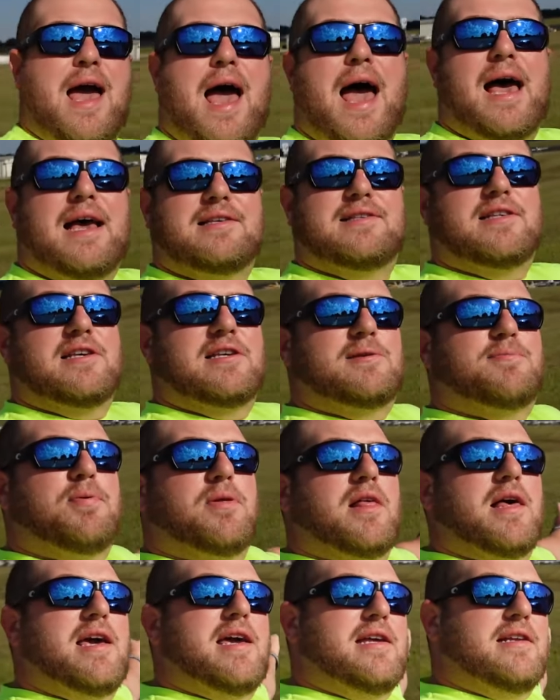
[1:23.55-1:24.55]
as this
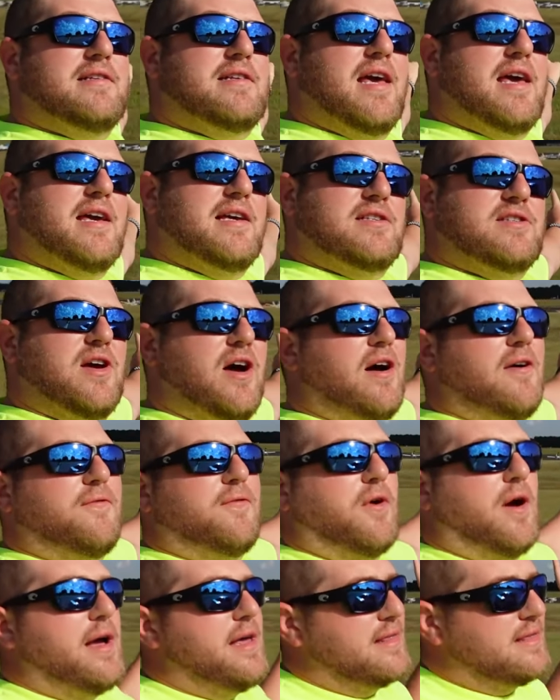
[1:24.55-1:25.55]
plane takes off
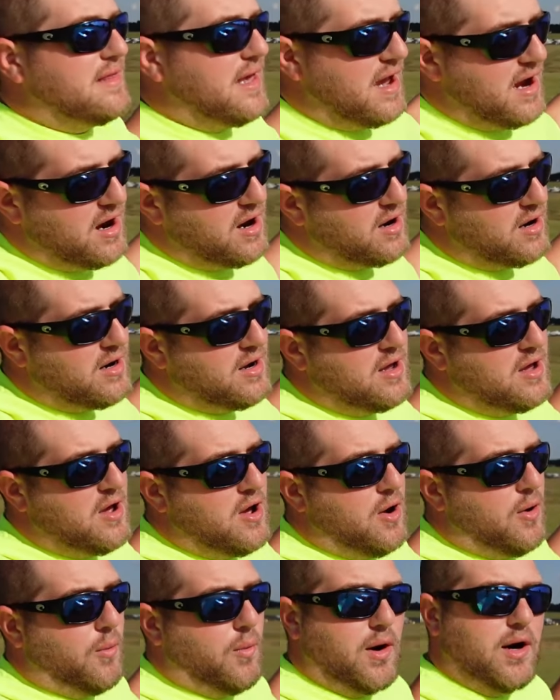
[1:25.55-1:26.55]
right there,
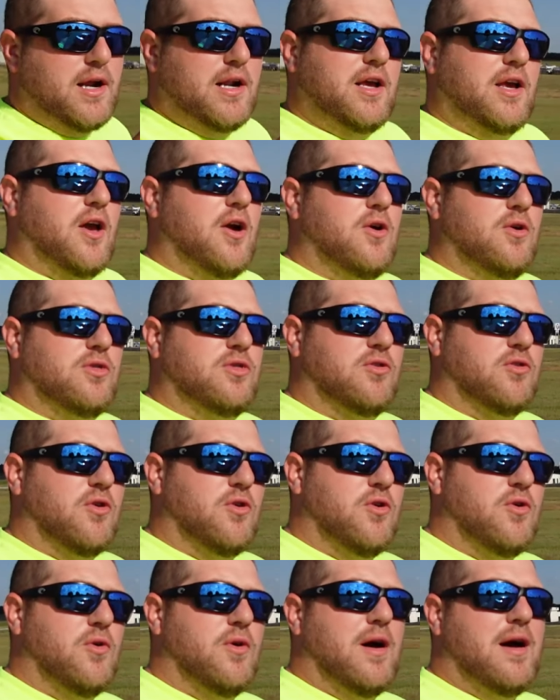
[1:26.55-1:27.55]
we're gonna go
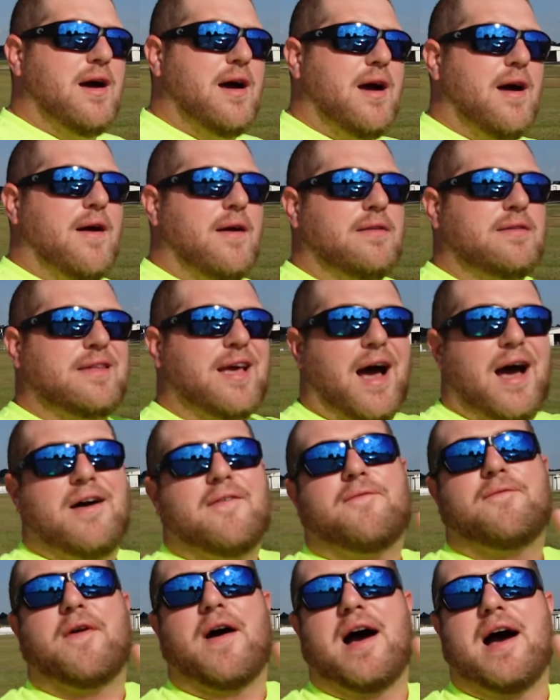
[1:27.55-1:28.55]
through top
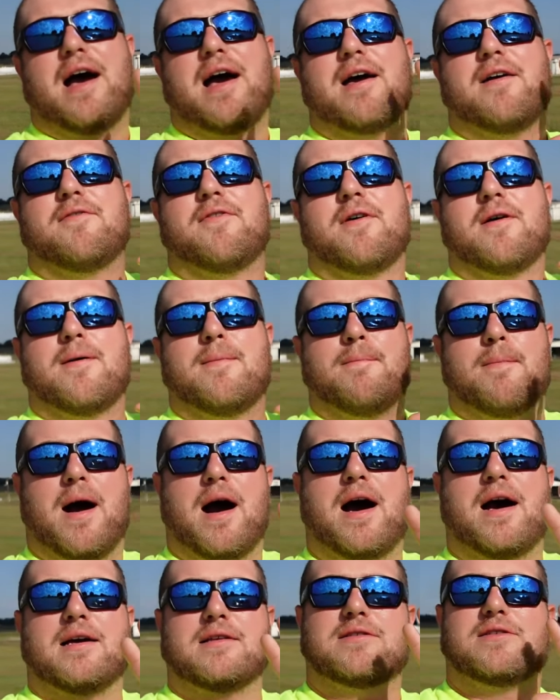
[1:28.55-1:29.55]
five
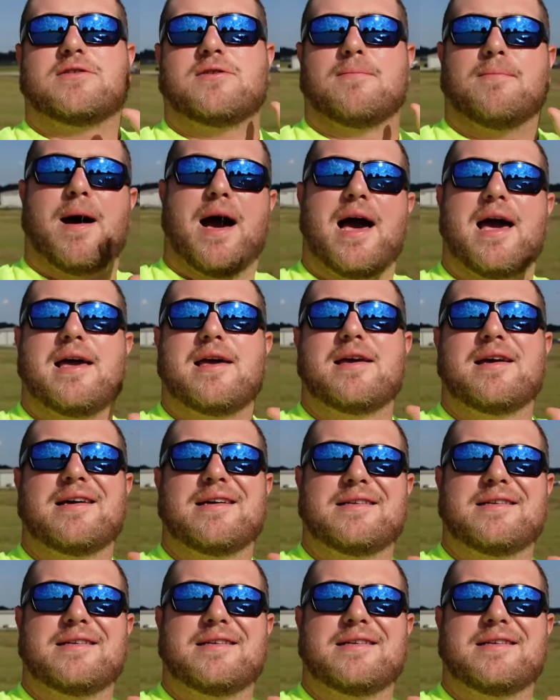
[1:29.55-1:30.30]
mods to my